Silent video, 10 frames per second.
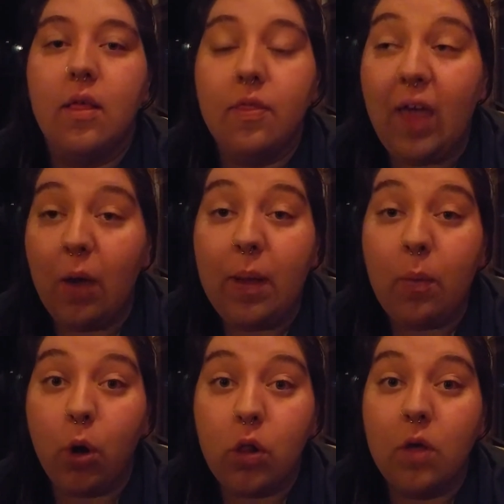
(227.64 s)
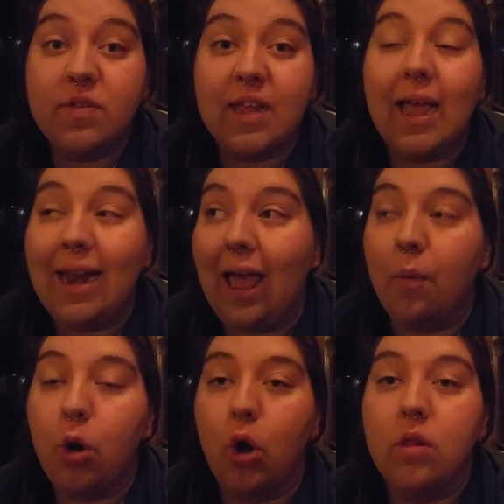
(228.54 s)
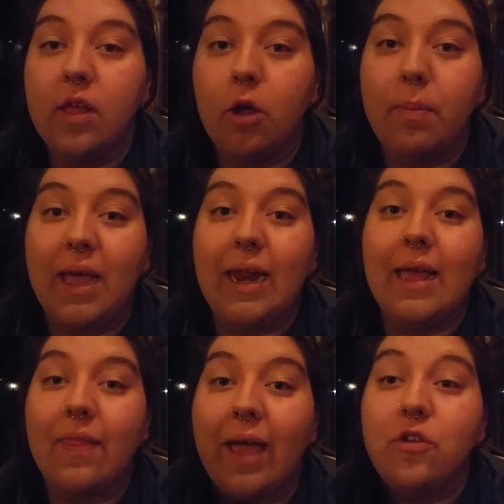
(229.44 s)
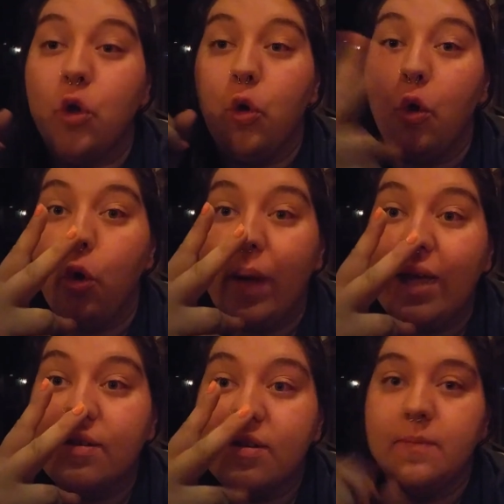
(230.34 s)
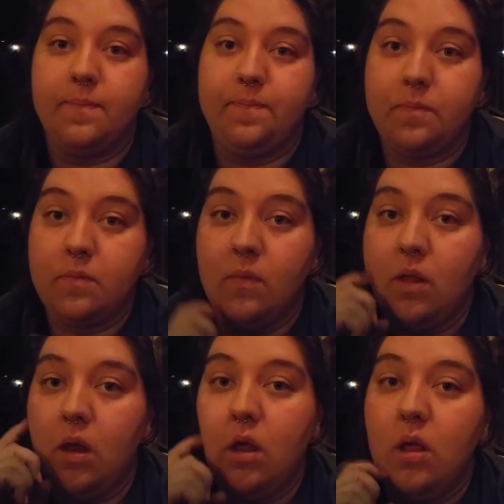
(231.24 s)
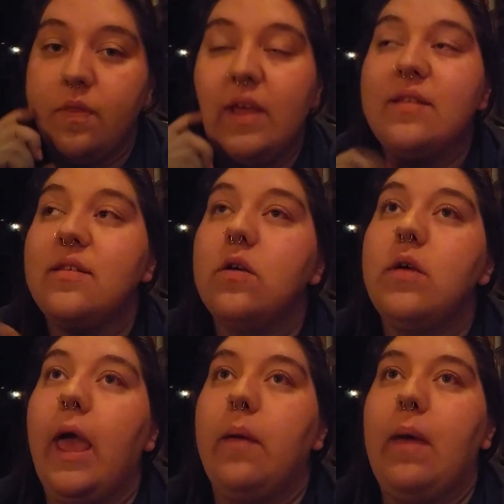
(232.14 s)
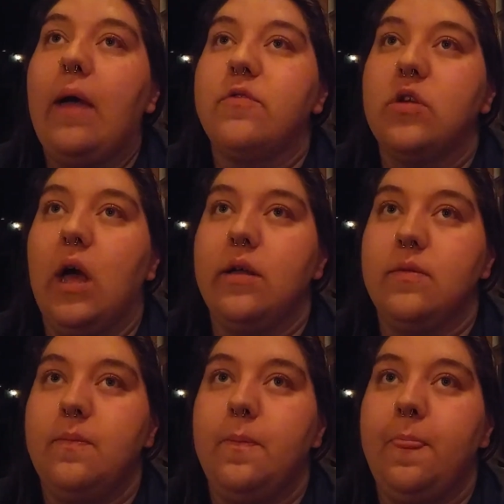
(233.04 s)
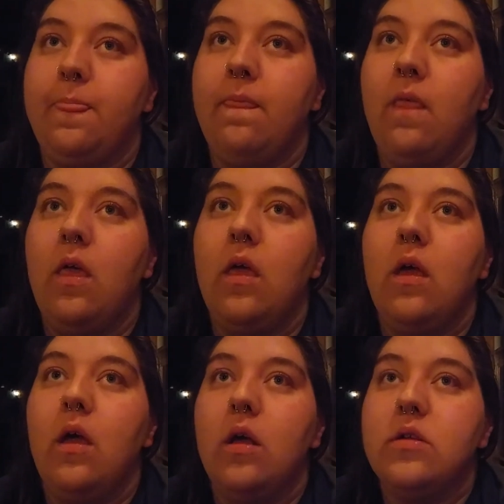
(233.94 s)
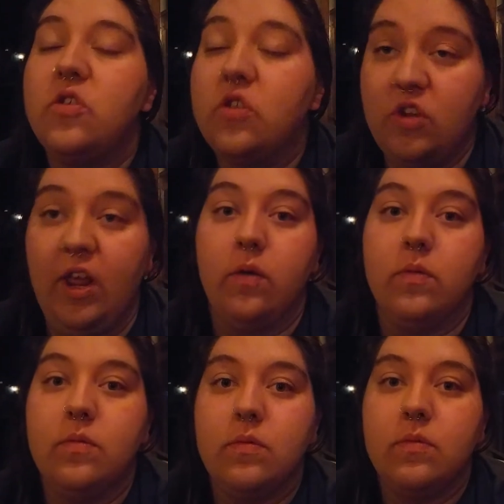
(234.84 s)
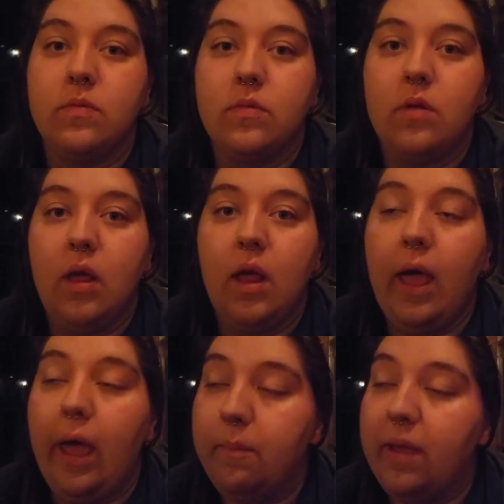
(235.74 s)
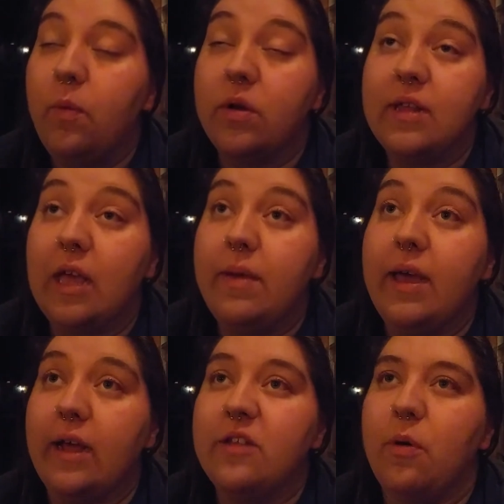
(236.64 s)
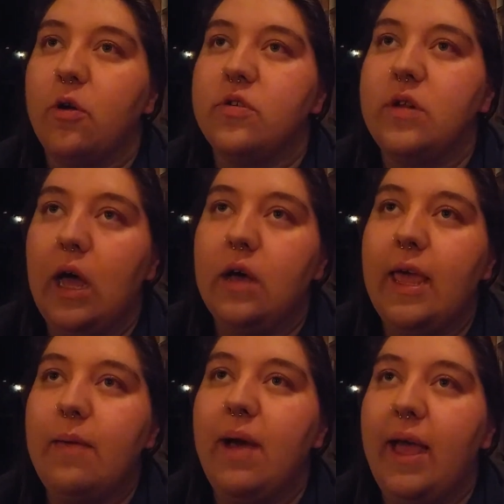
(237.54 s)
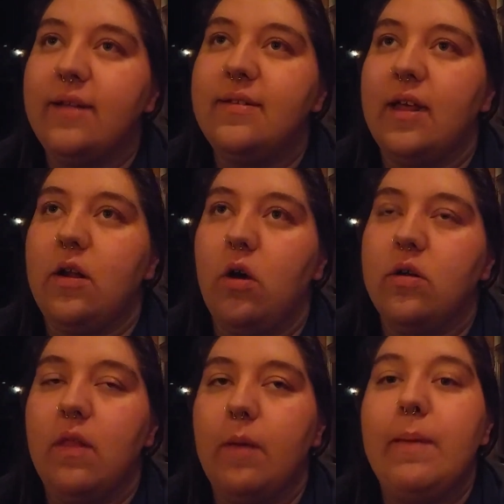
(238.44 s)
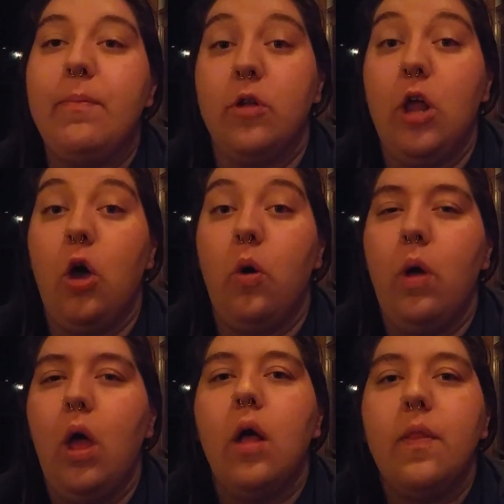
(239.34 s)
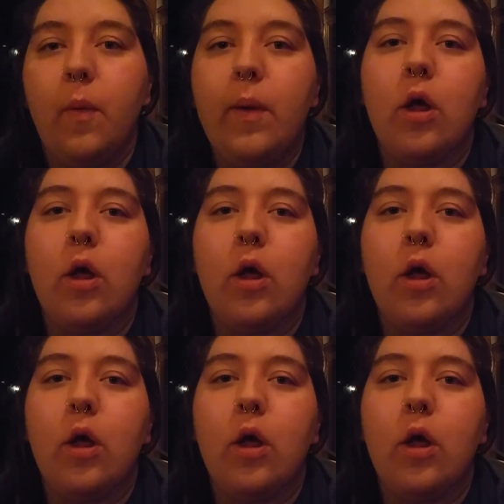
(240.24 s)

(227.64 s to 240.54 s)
that we were closing an hour earlier, beginning in like 2 weeks. They still came after 9. Still. And me, once again, being a nice person, I'll keep my headset on to let people know that we